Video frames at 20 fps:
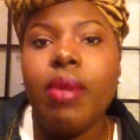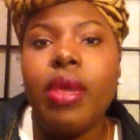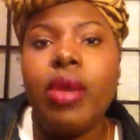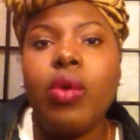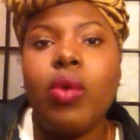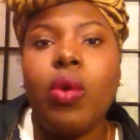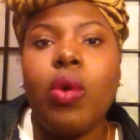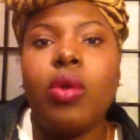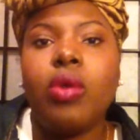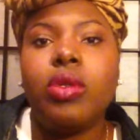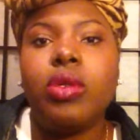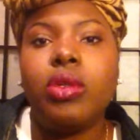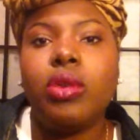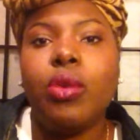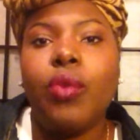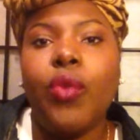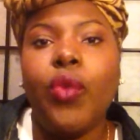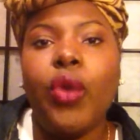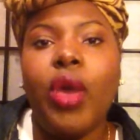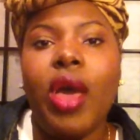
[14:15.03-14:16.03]
and also
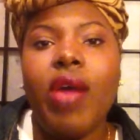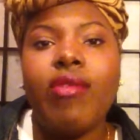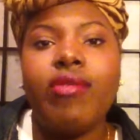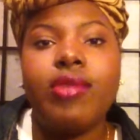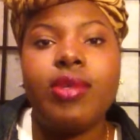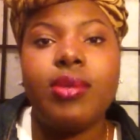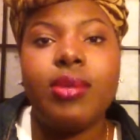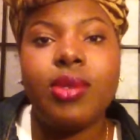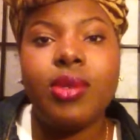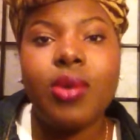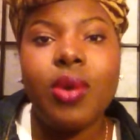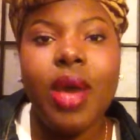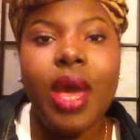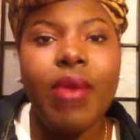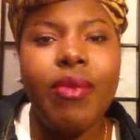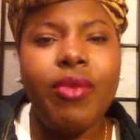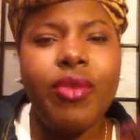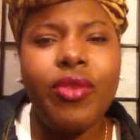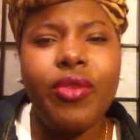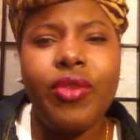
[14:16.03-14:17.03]
if you haven't
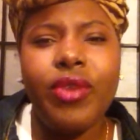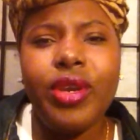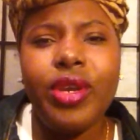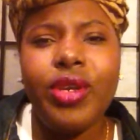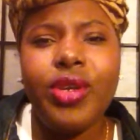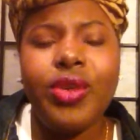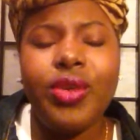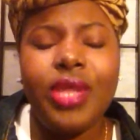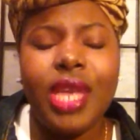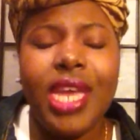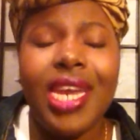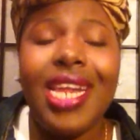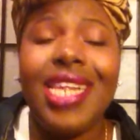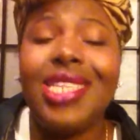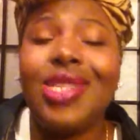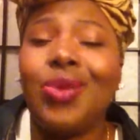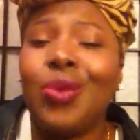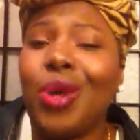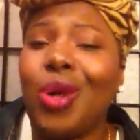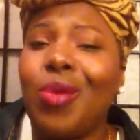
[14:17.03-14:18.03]
subscribed, feel free to do that
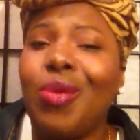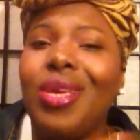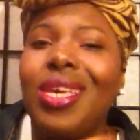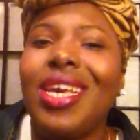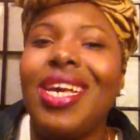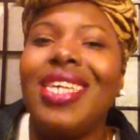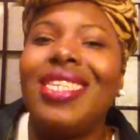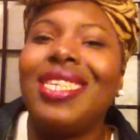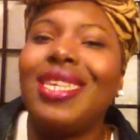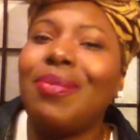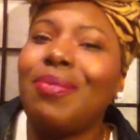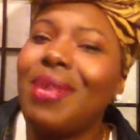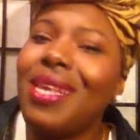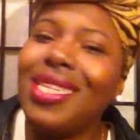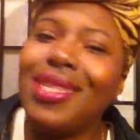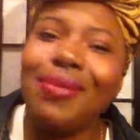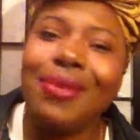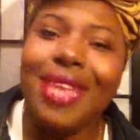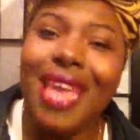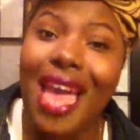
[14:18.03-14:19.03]
as well, because it
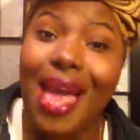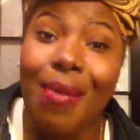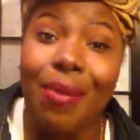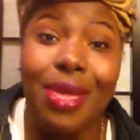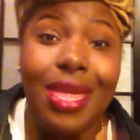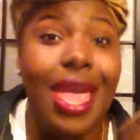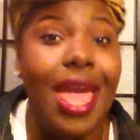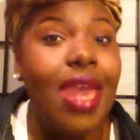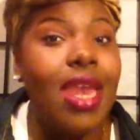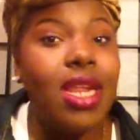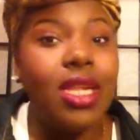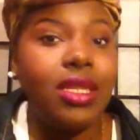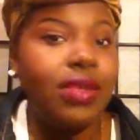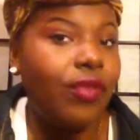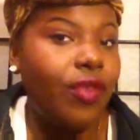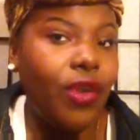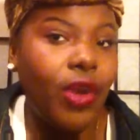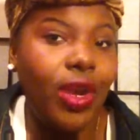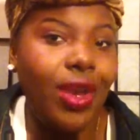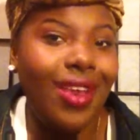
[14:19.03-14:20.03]
makes me happy and it's
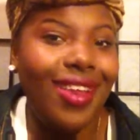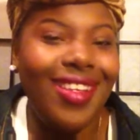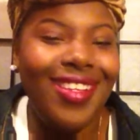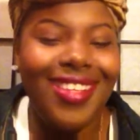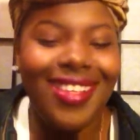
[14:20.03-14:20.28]
free.